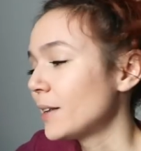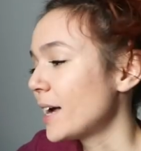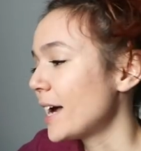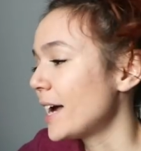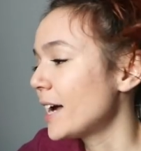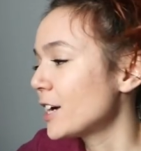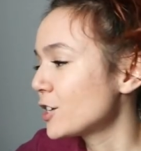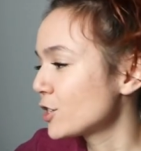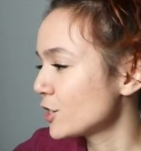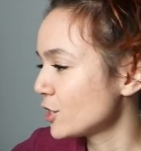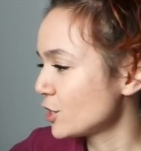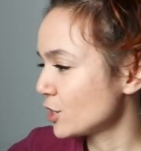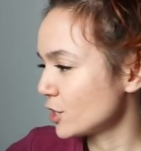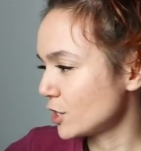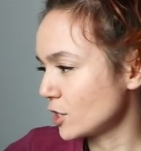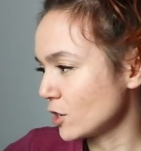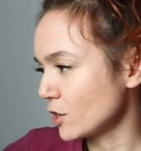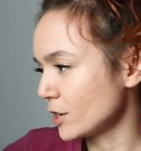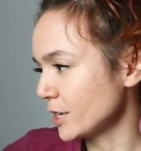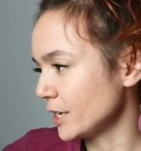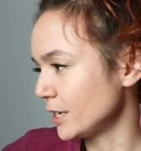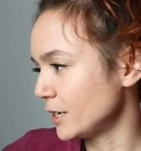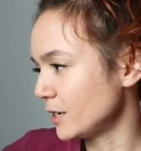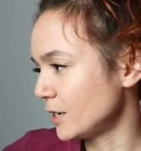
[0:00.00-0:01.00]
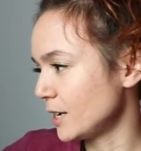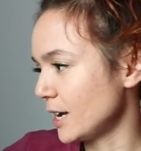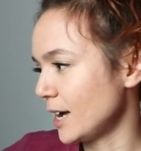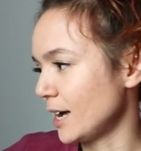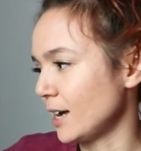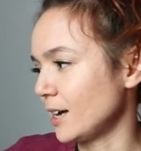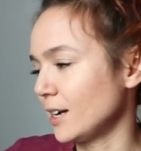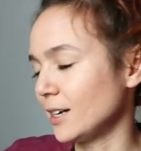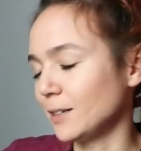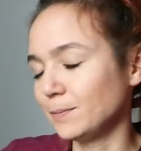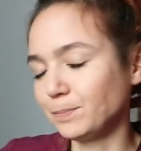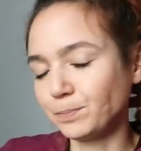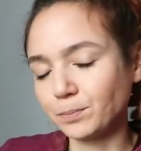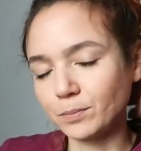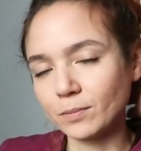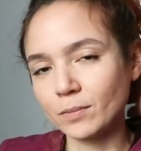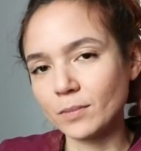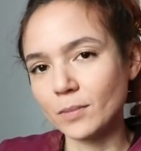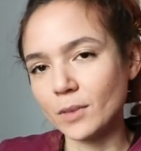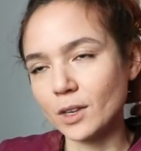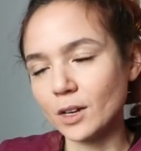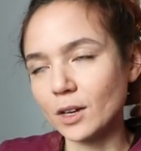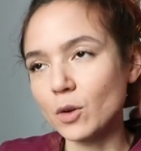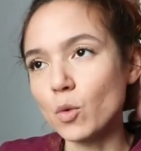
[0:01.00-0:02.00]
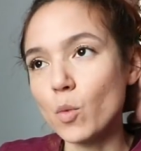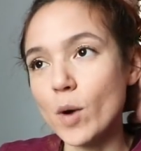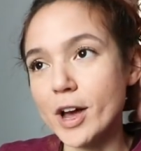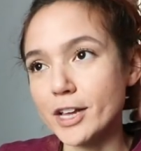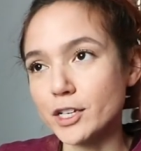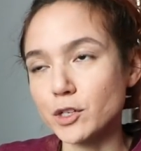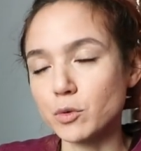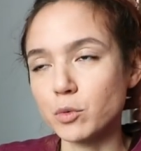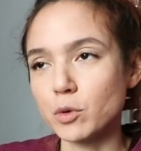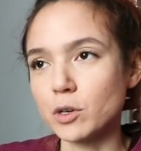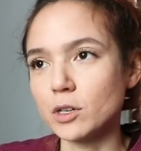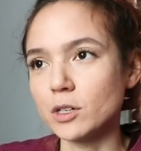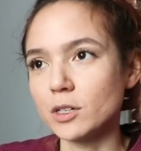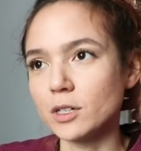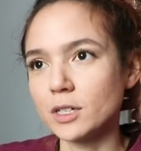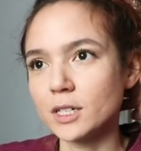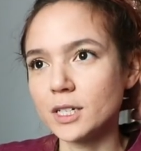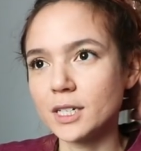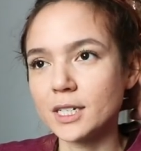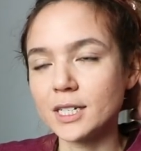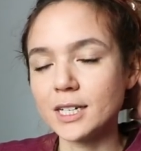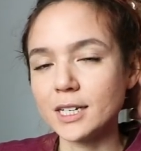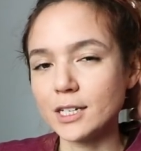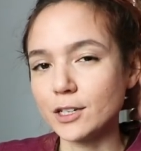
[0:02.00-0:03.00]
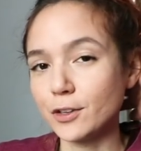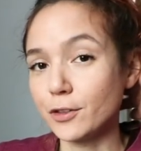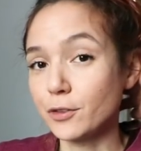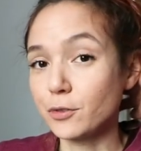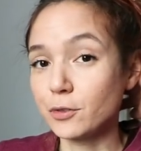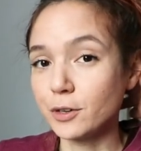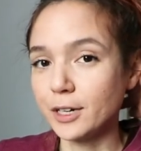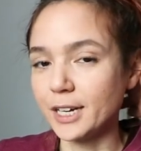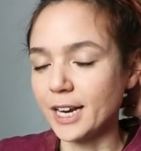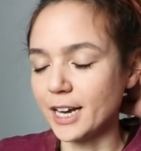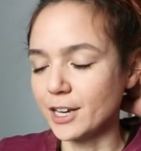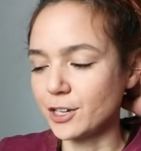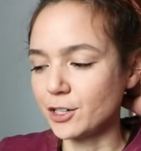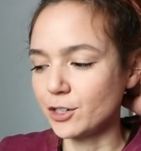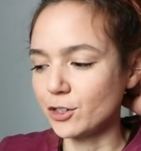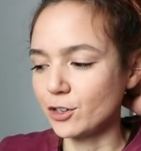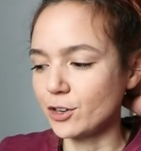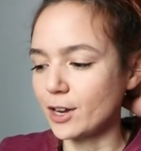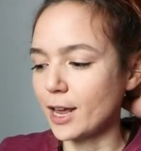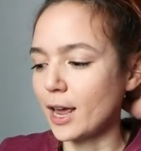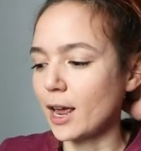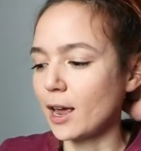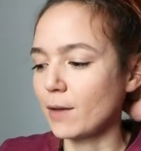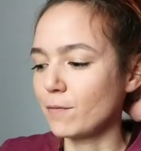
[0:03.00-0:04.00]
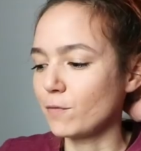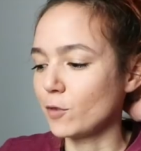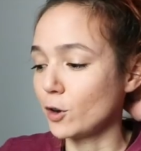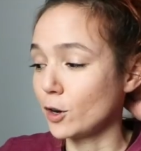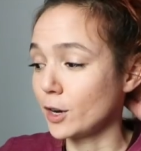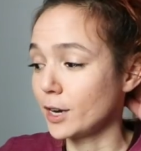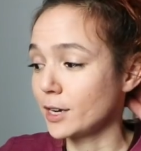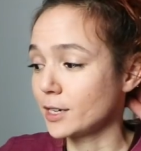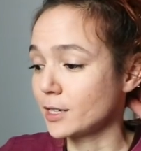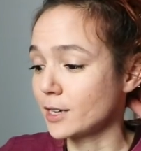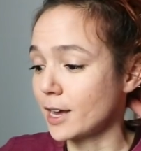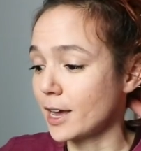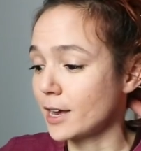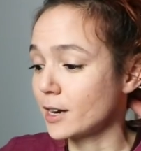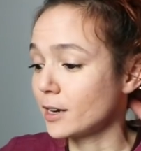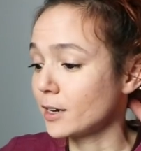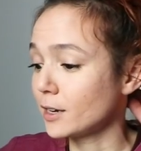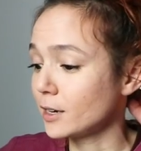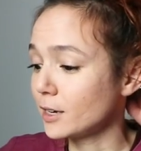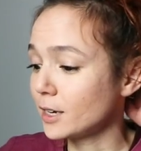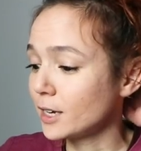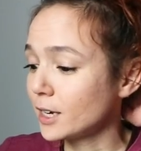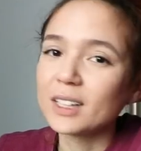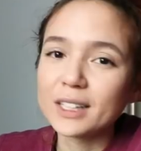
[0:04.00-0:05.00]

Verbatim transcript: I actually just started uh, Westworld season three yesterday. I'm very excited.